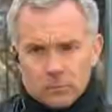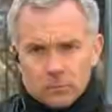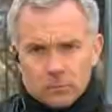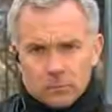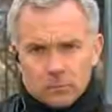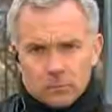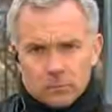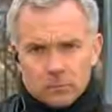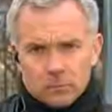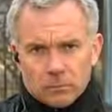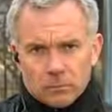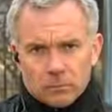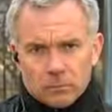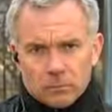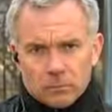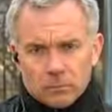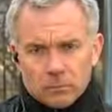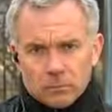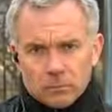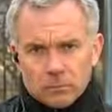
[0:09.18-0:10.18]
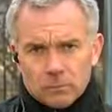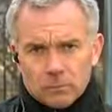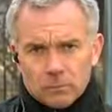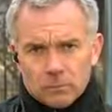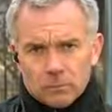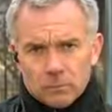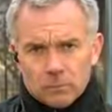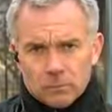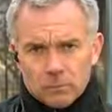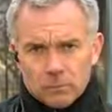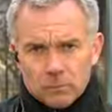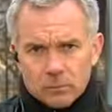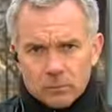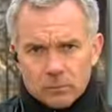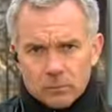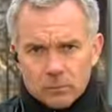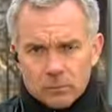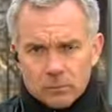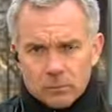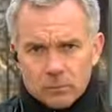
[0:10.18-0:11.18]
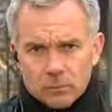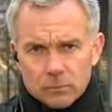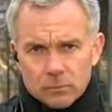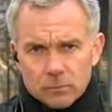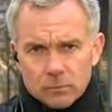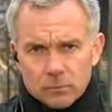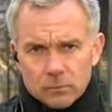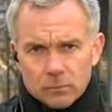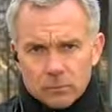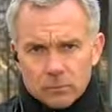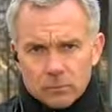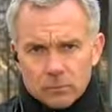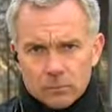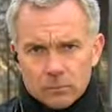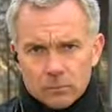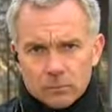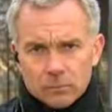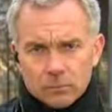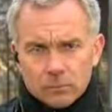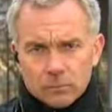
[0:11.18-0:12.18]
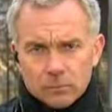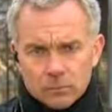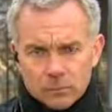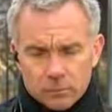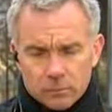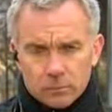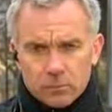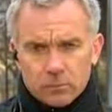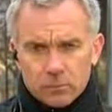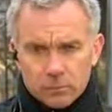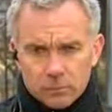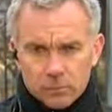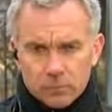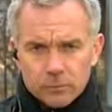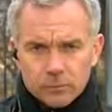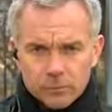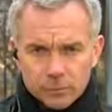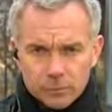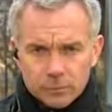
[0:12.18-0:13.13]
[no speech]